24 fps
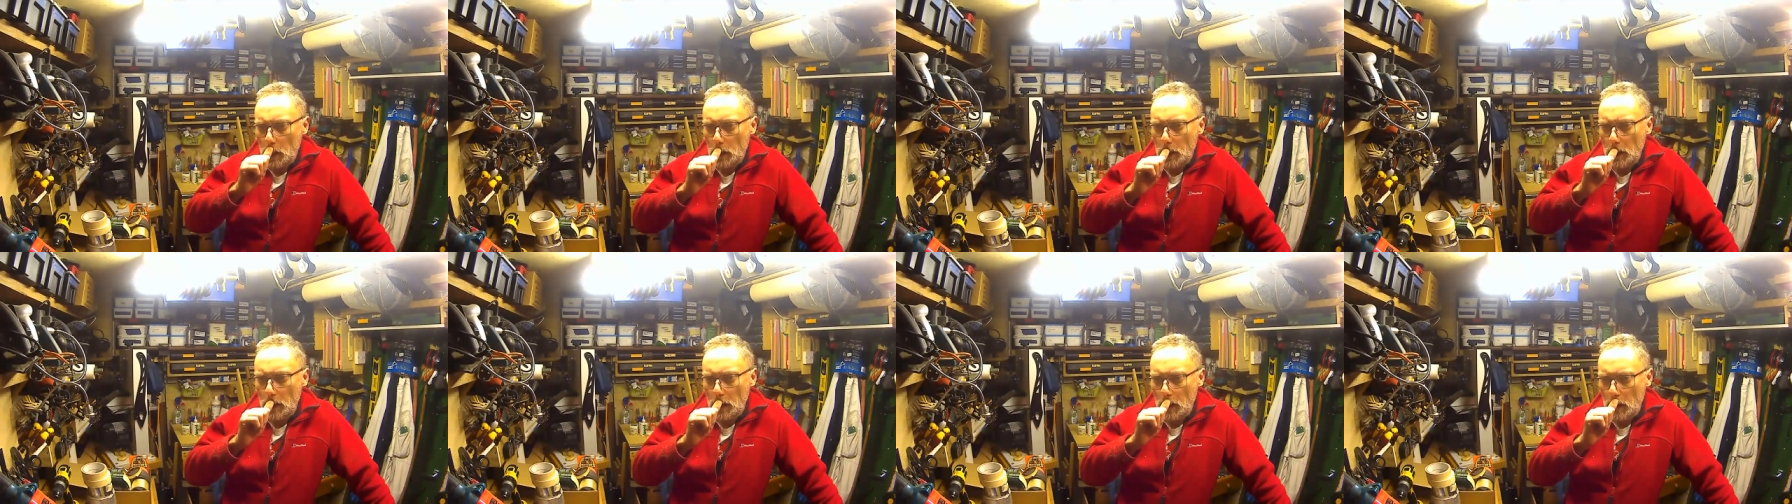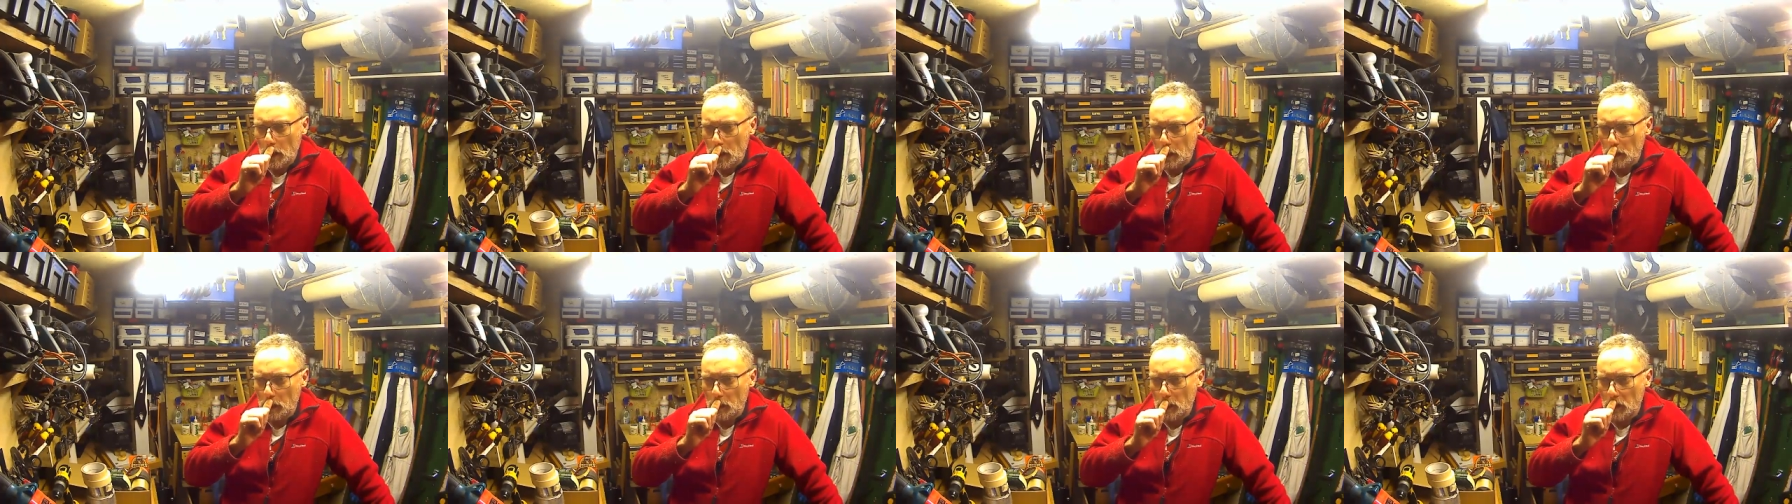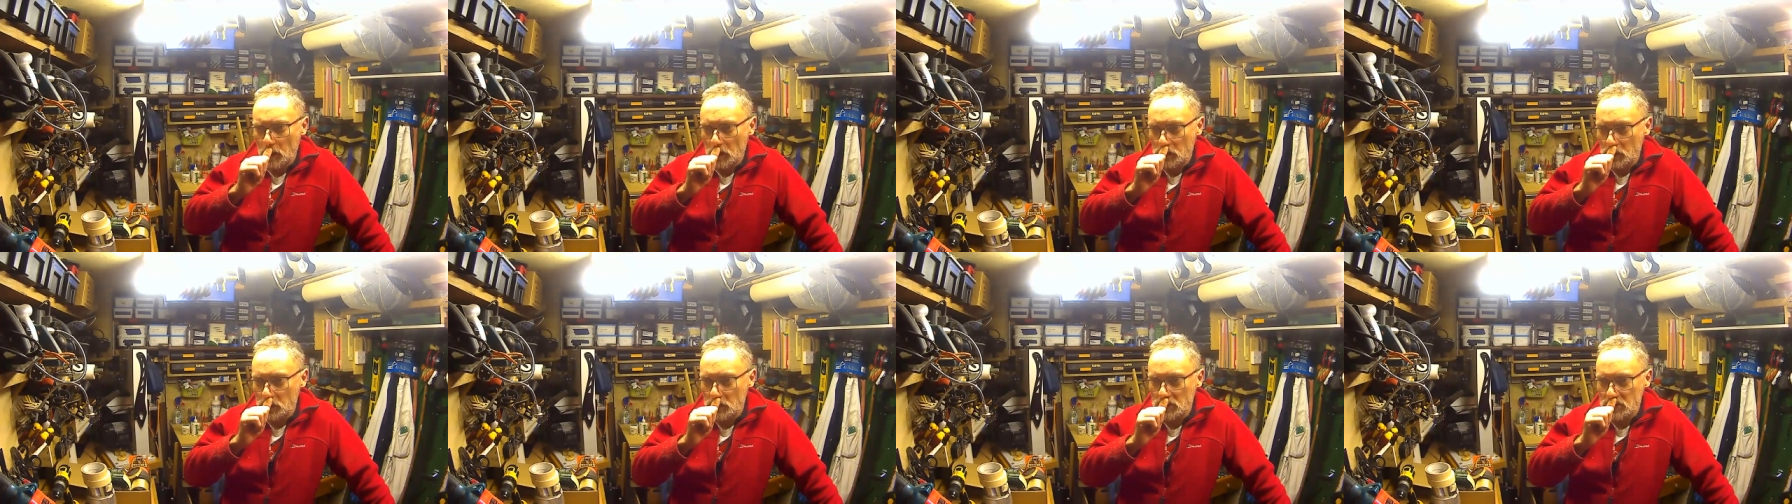I
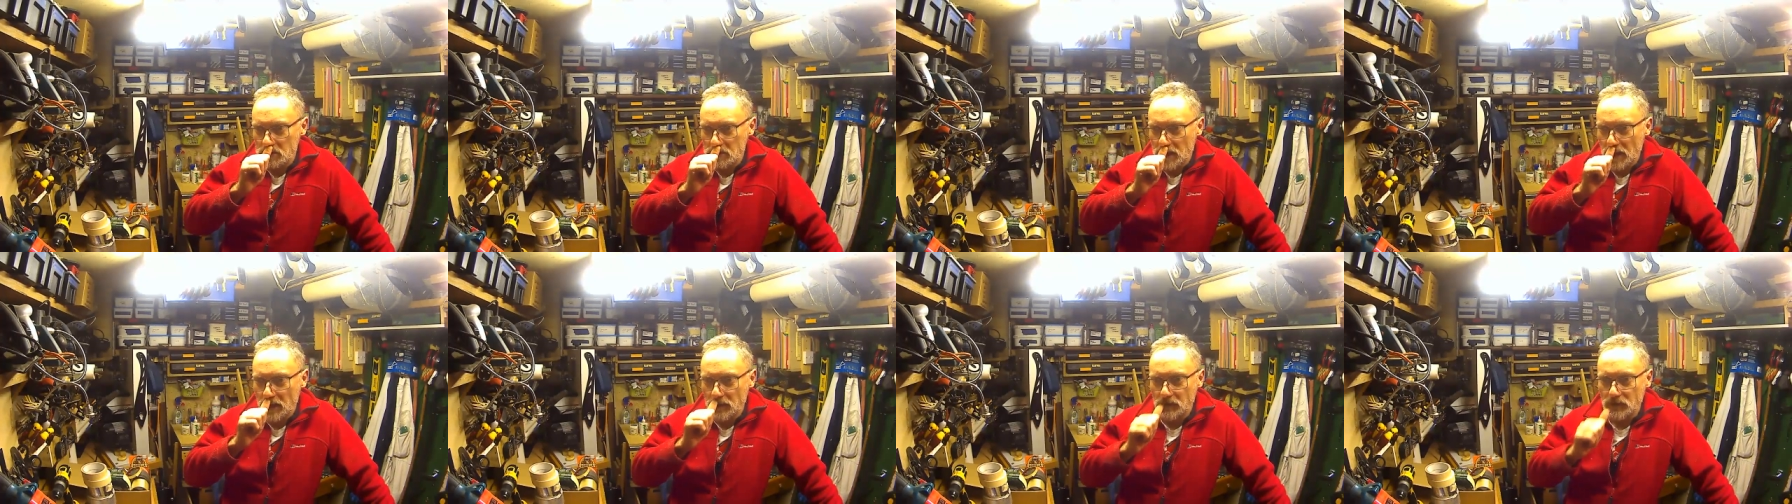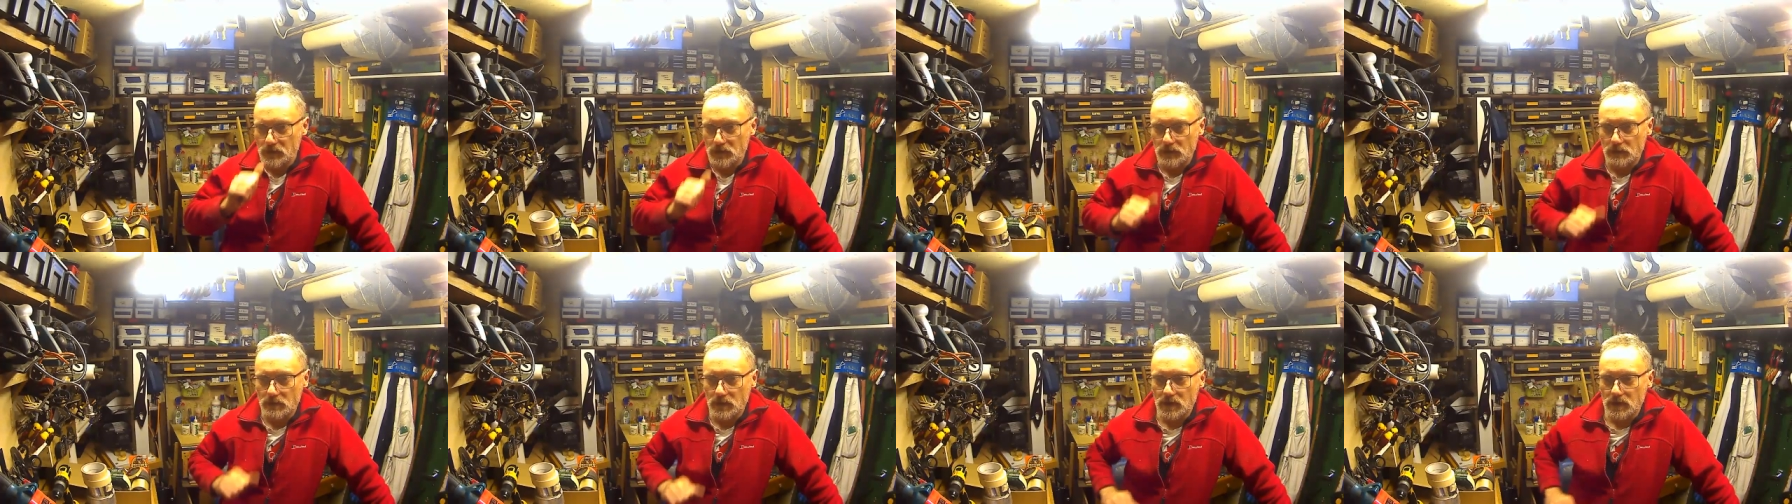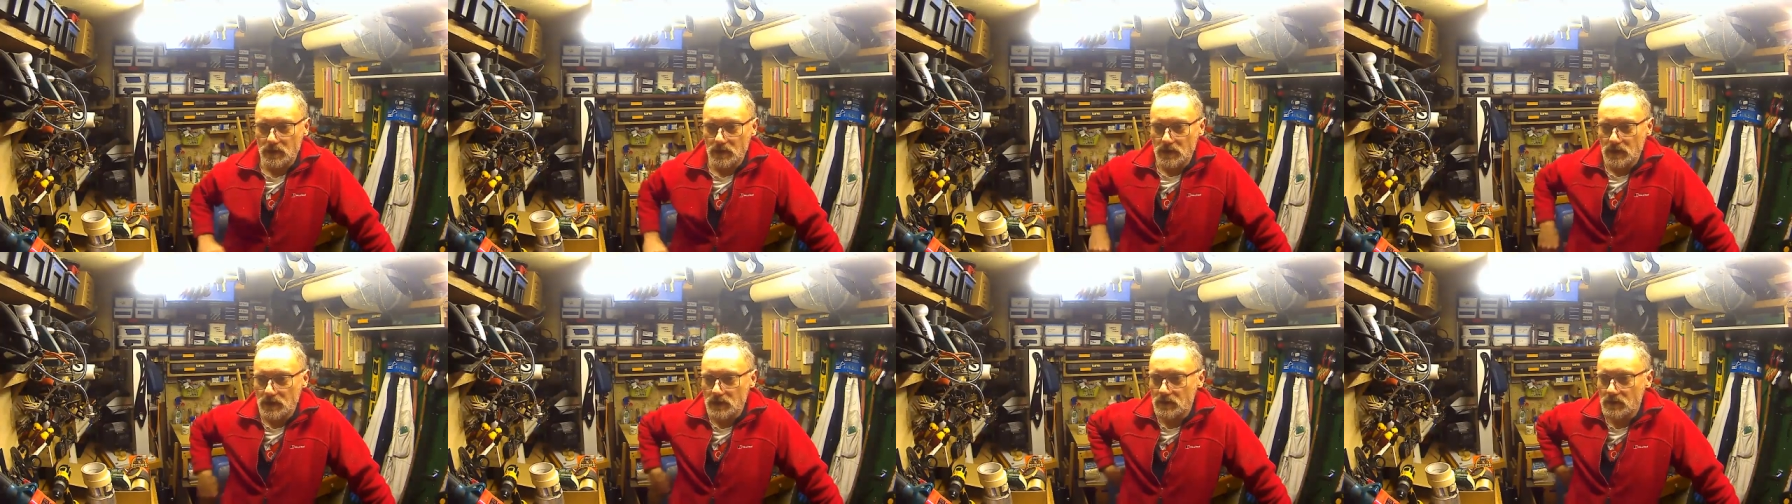joined the scout group,
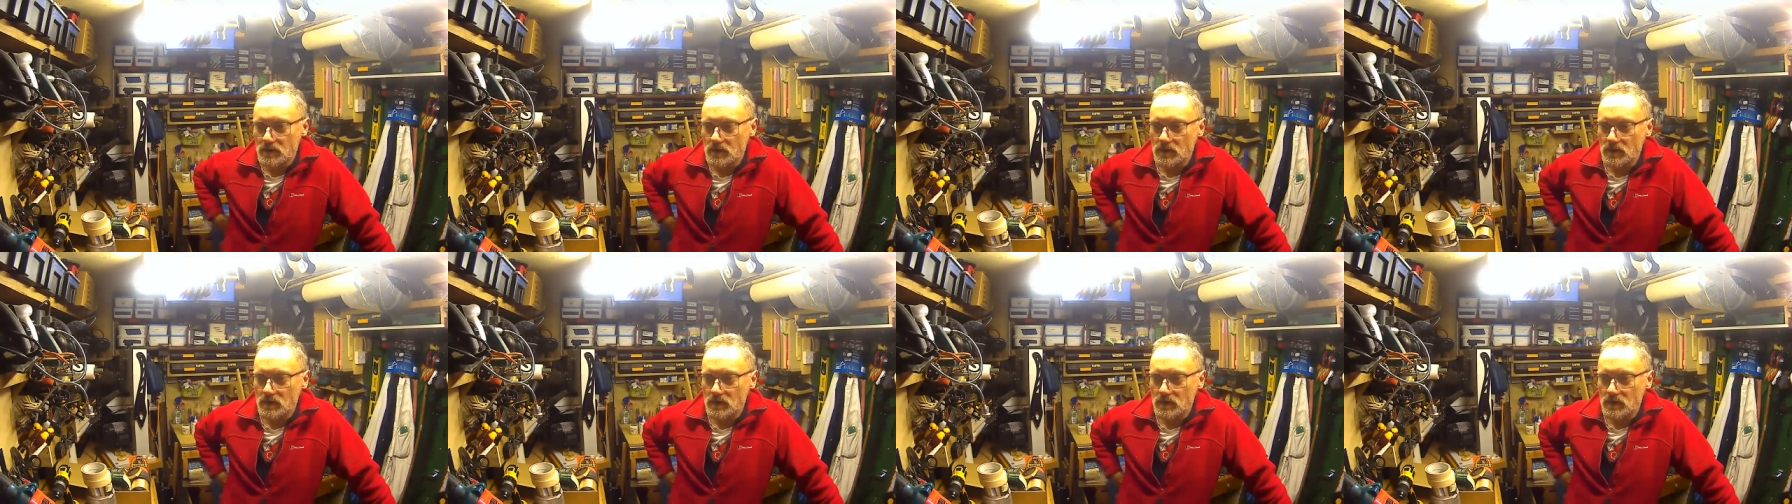and